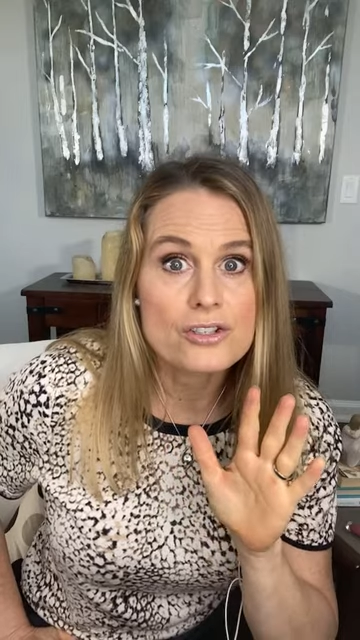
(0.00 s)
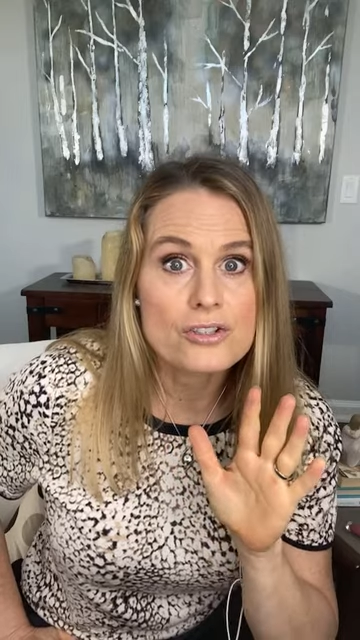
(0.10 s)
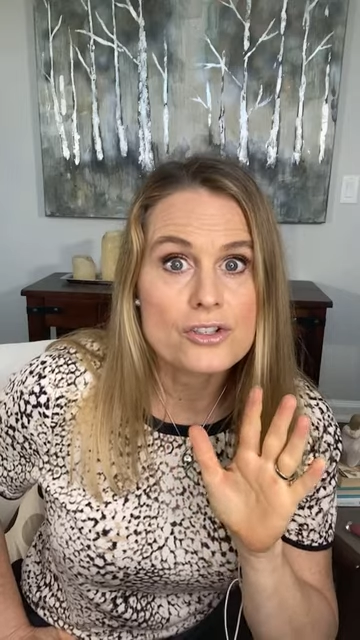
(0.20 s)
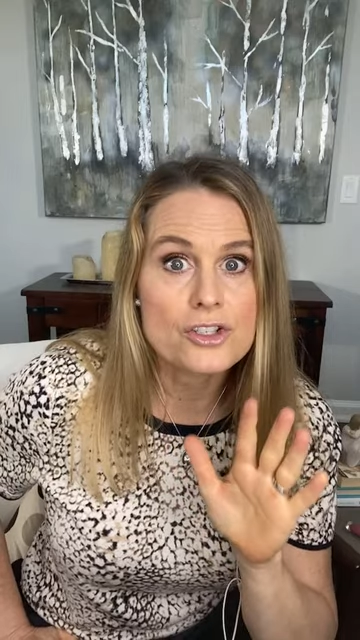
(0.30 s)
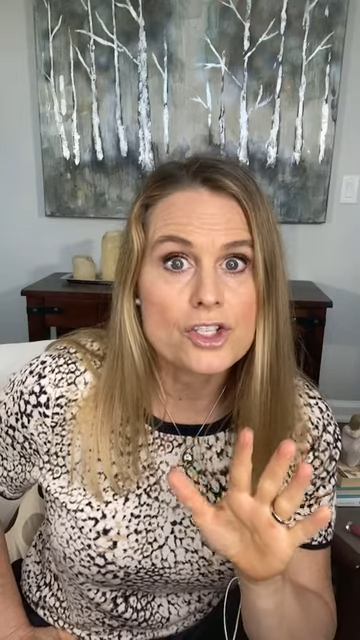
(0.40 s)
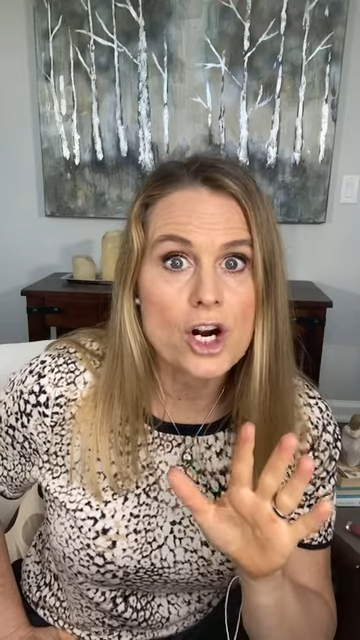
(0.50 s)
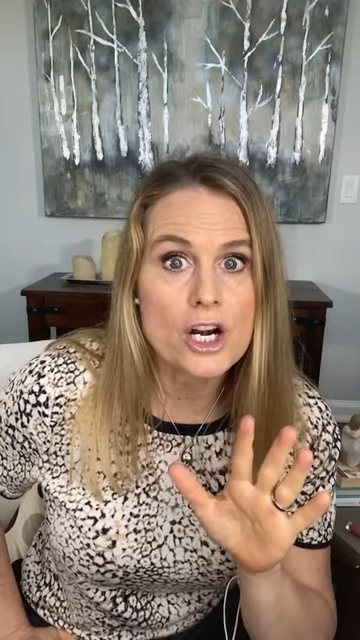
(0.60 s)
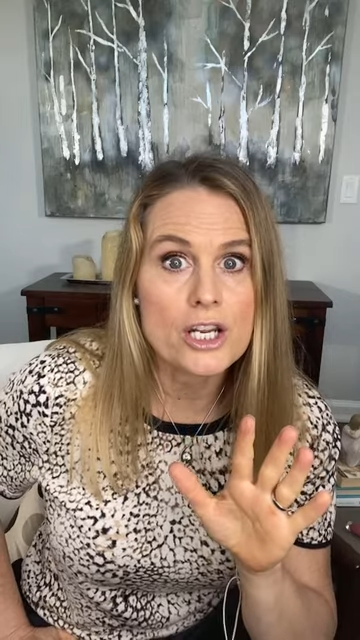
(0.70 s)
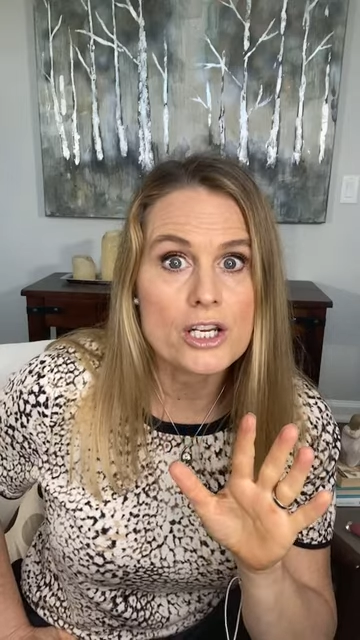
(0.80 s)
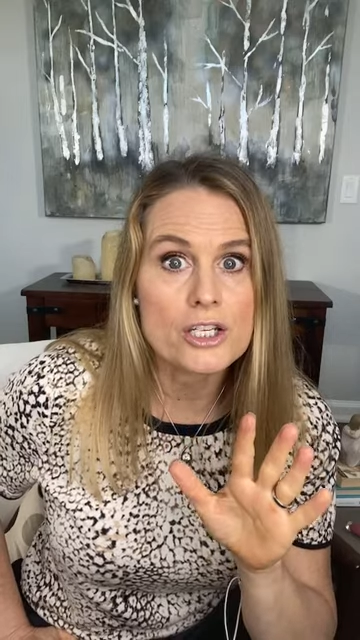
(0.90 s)

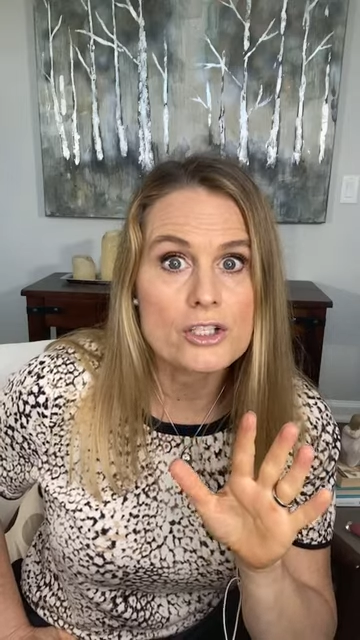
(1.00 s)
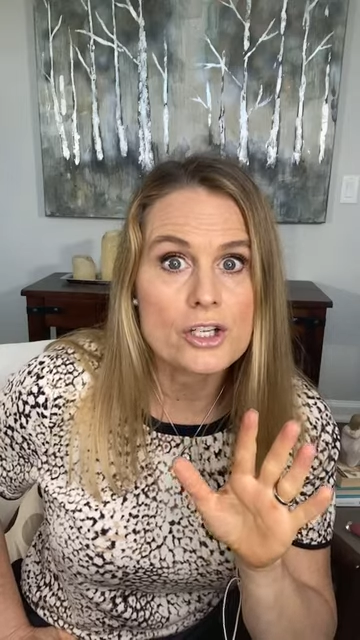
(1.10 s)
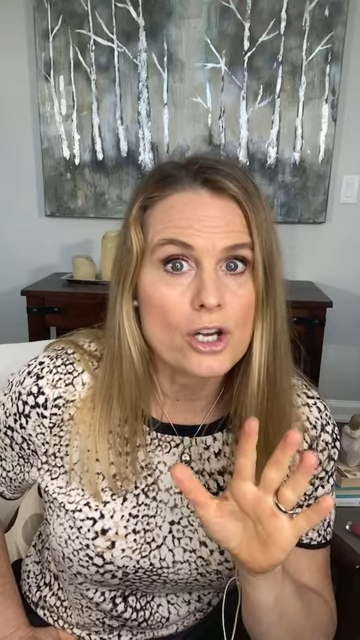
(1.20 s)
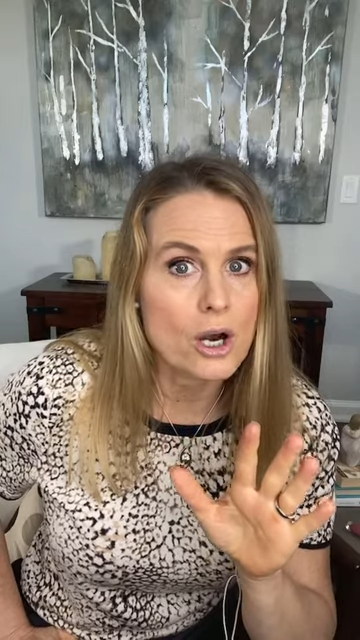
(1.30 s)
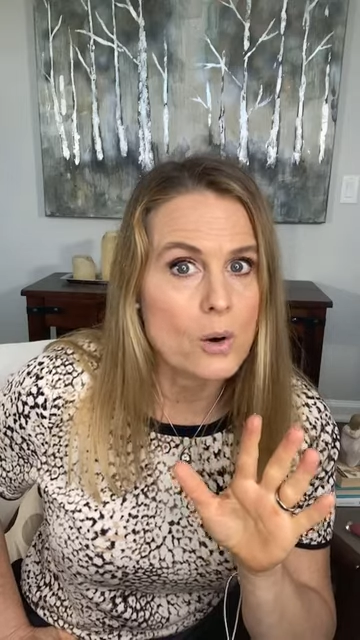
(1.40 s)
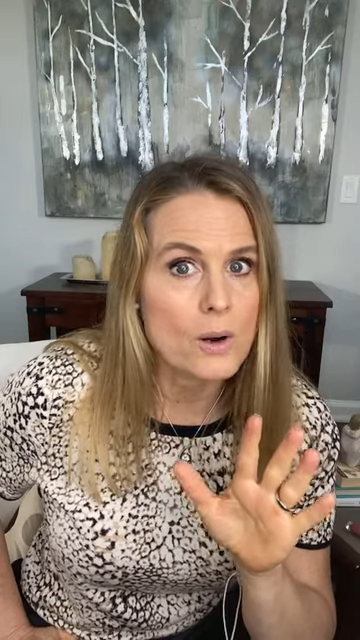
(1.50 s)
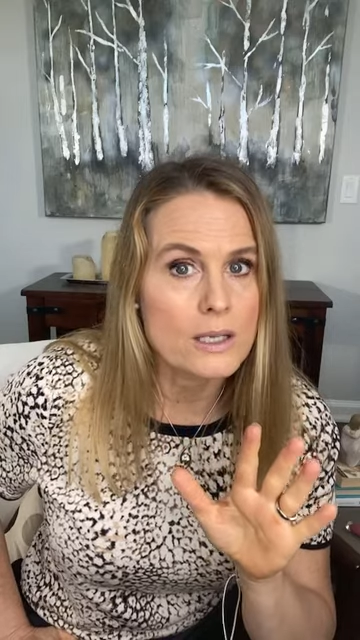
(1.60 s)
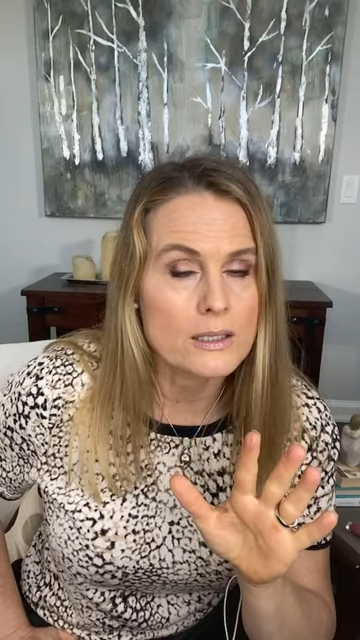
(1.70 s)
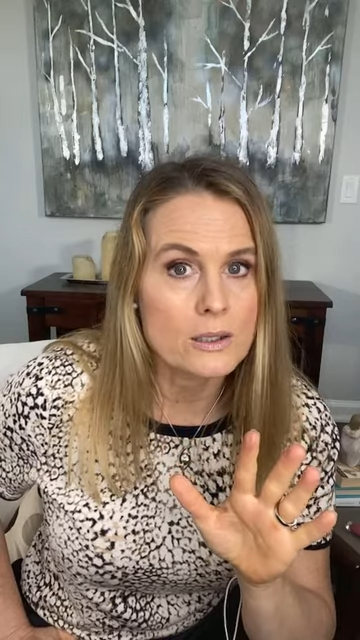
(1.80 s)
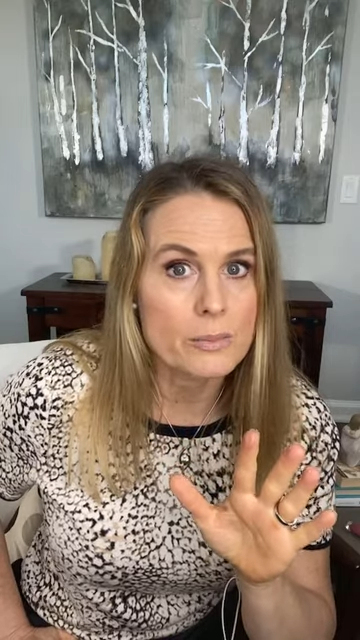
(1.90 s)
started to go a
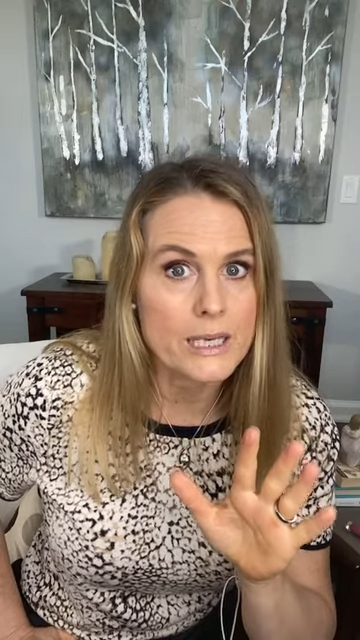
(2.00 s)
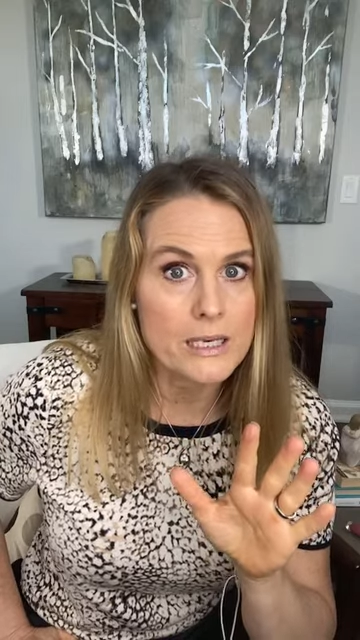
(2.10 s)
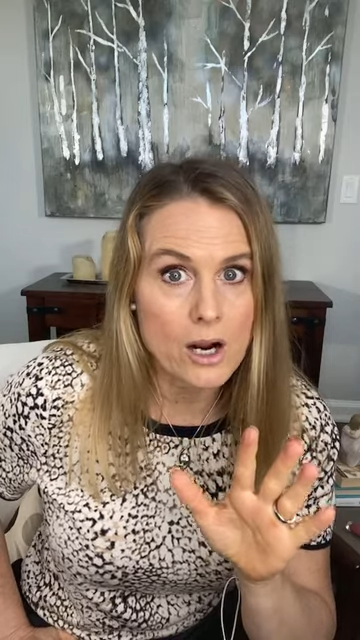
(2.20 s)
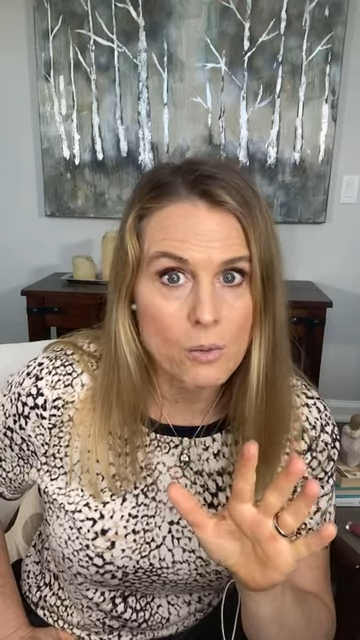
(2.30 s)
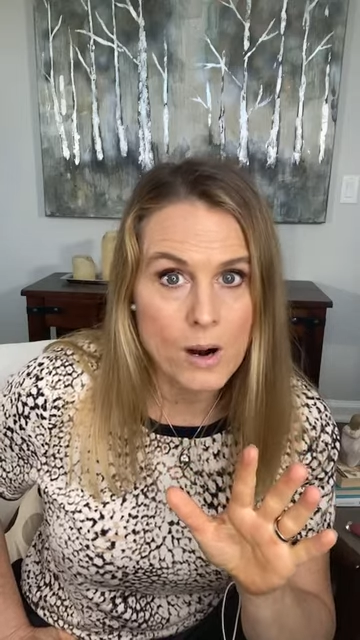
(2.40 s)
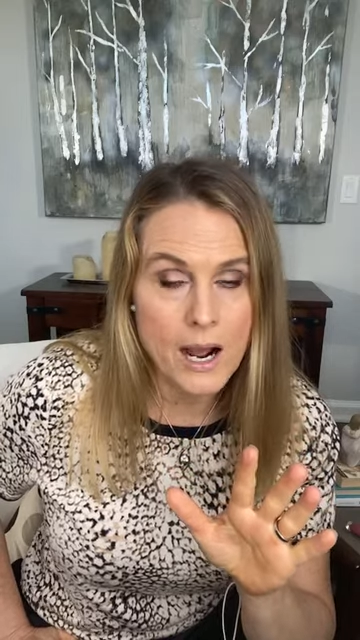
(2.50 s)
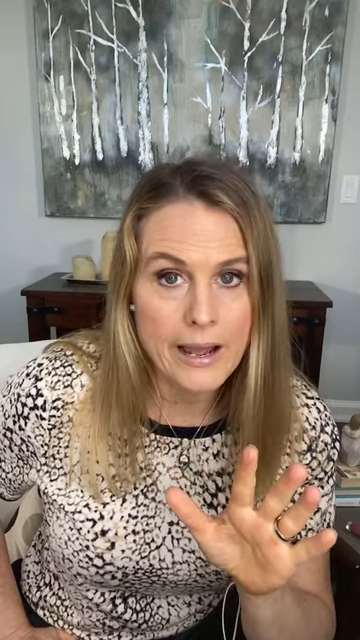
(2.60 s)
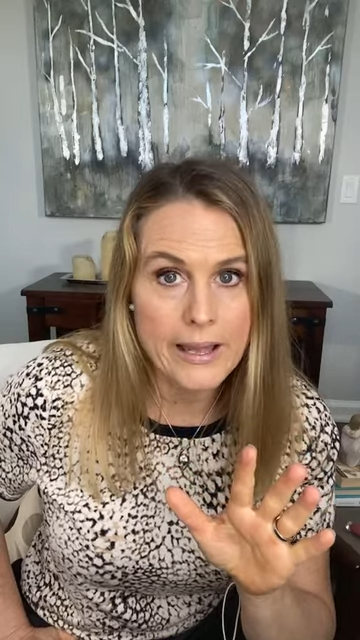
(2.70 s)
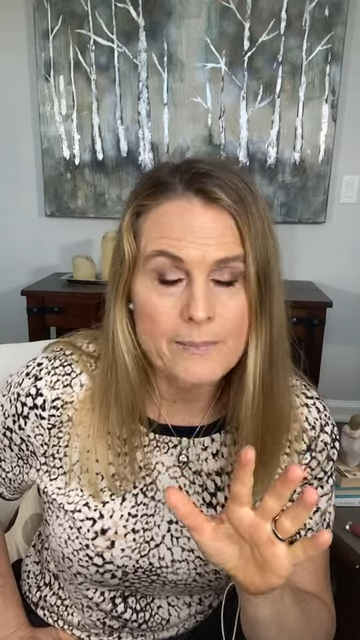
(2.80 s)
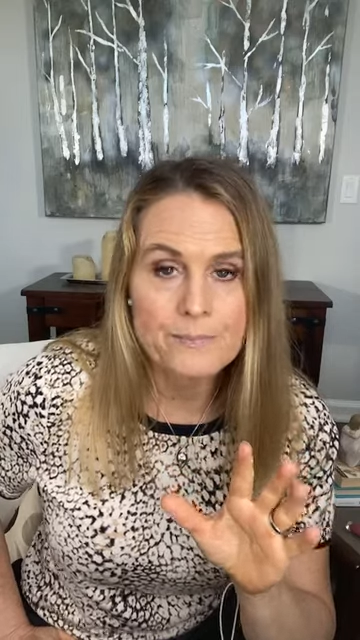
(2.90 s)
little bit awry.